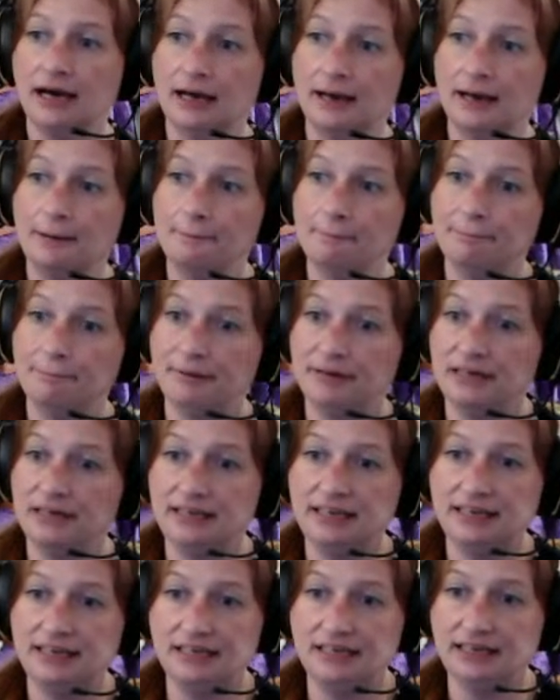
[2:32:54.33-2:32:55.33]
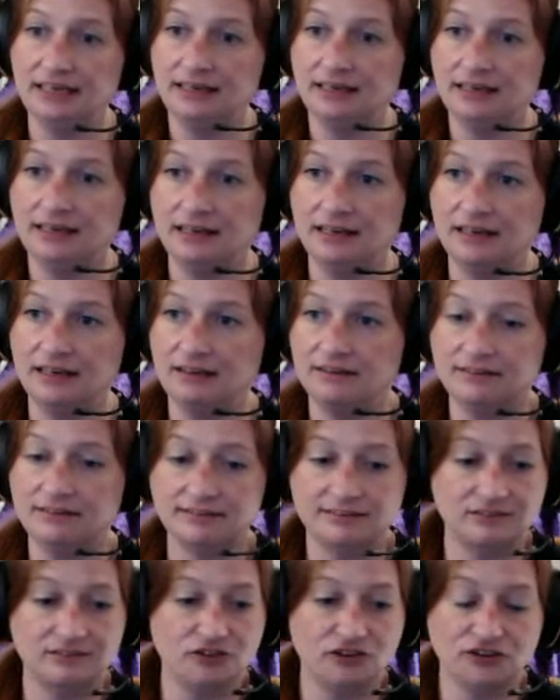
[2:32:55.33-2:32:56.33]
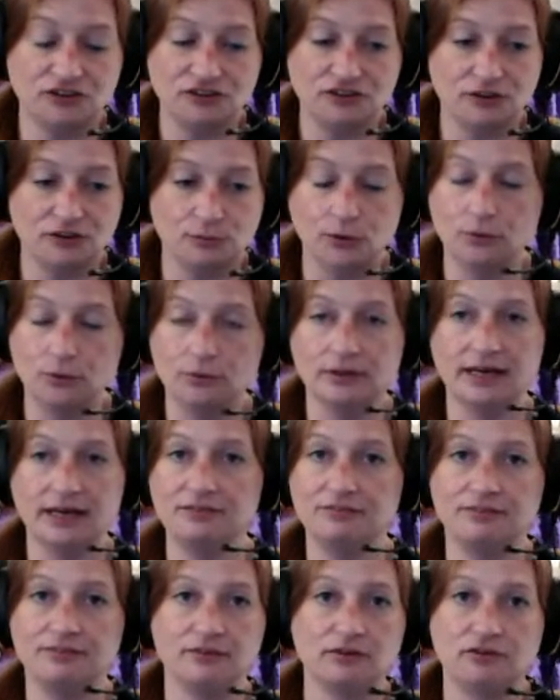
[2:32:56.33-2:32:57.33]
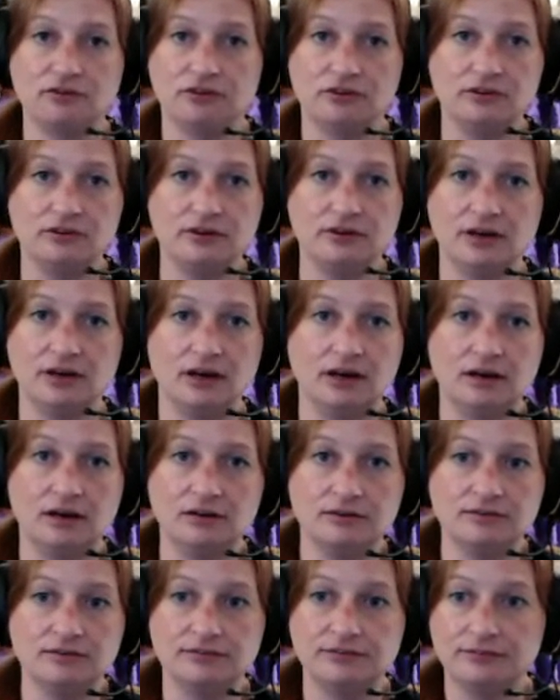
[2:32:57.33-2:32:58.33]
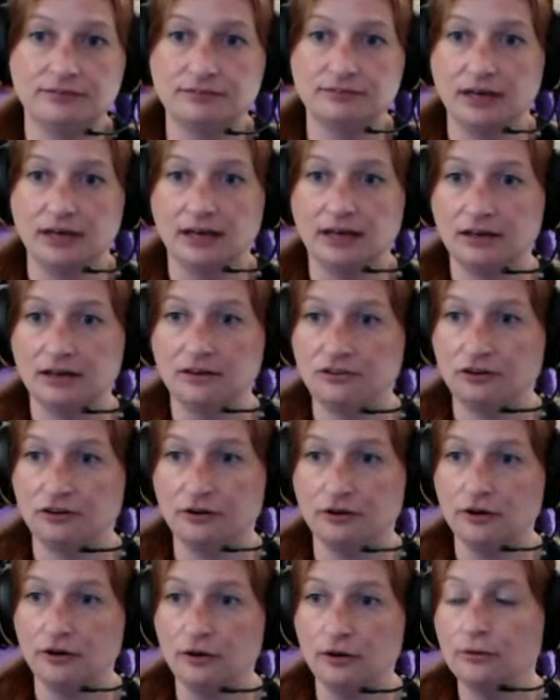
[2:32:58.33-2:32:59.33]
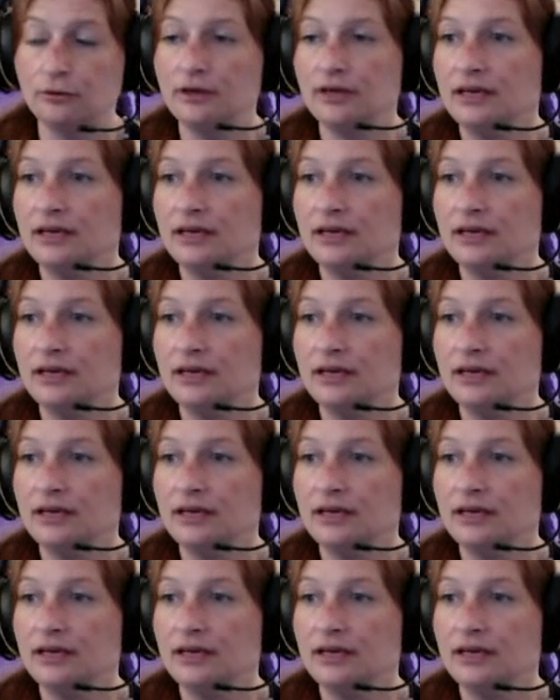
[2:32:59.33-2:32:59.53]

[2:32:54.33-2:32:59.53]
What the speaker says: But he is just a woke light version of Trudeau.